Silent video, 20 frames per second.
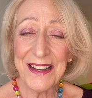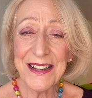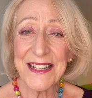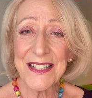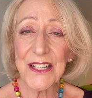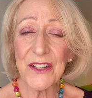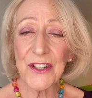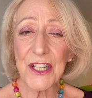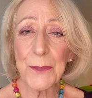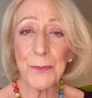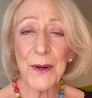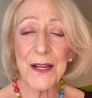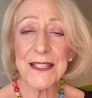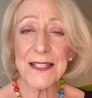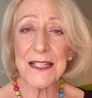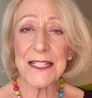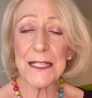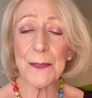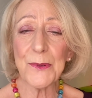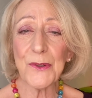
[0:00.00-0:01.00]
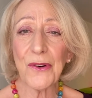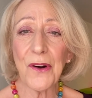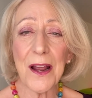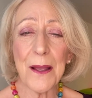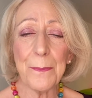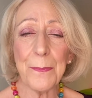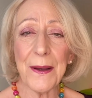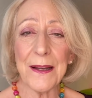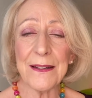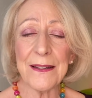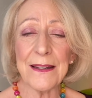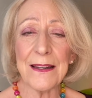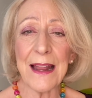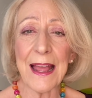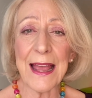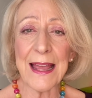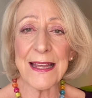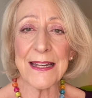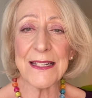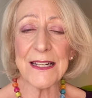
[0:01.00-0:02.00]
So just press the subscribe button
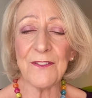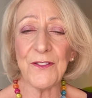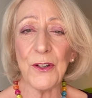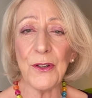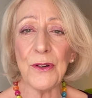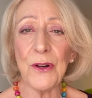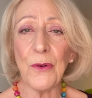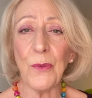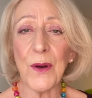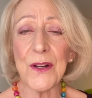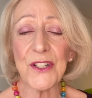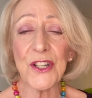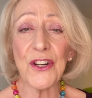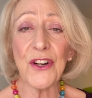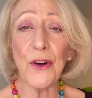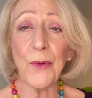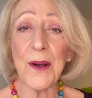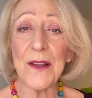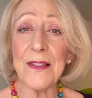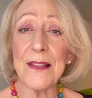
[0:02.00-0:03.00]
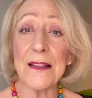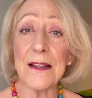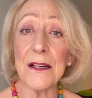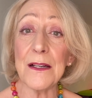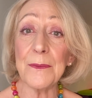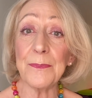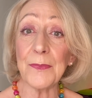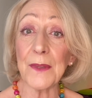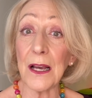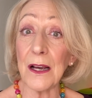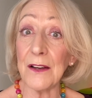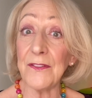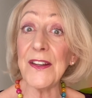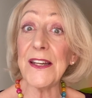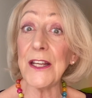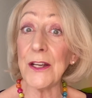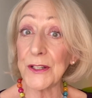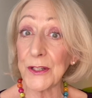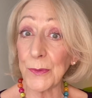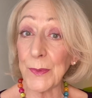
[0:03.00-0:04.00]
and if you know, want to know when the uh,
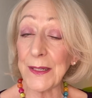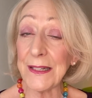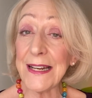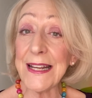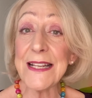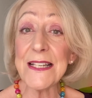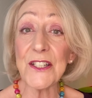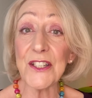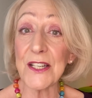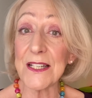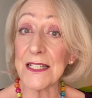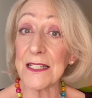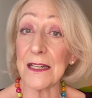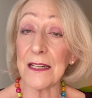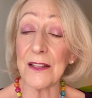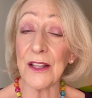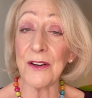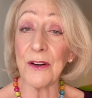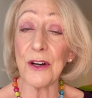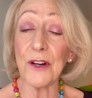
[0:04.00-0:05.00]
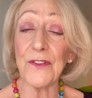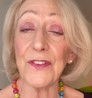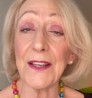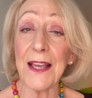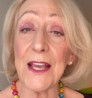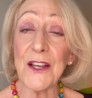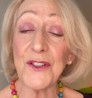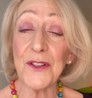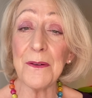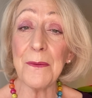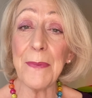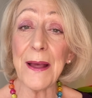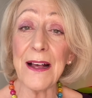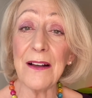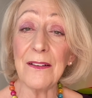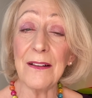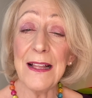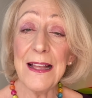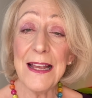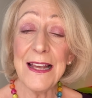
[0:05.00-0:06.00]
videos are released, just the notification
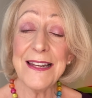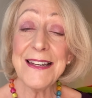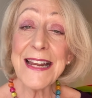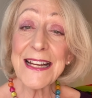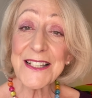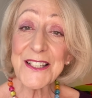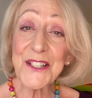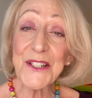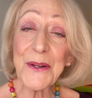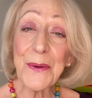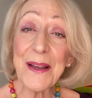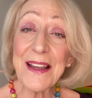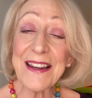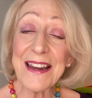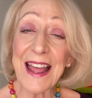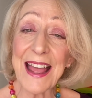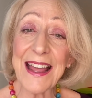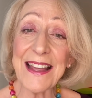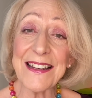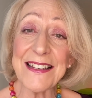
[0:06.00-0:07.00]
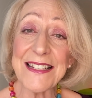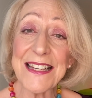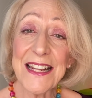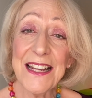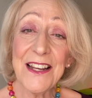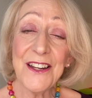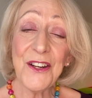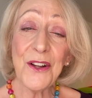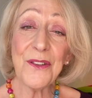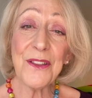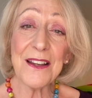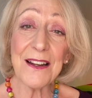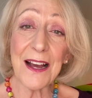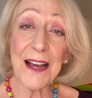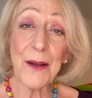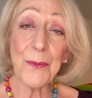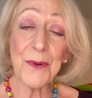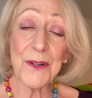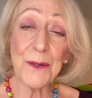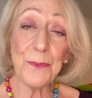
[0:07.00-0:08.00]
bell next to it and know that
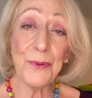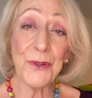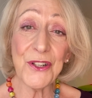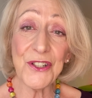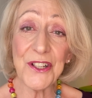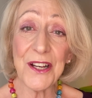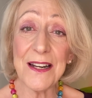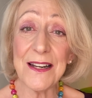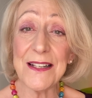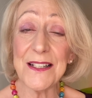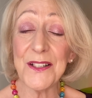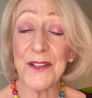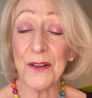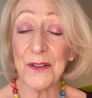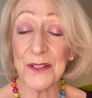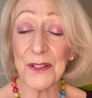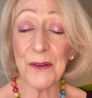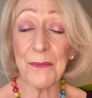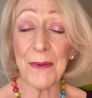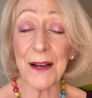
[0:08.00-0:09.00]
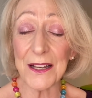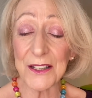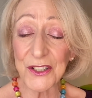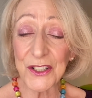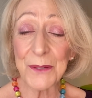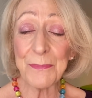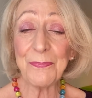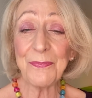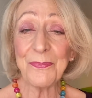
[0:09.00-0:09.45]
I would appreciate it so, so much.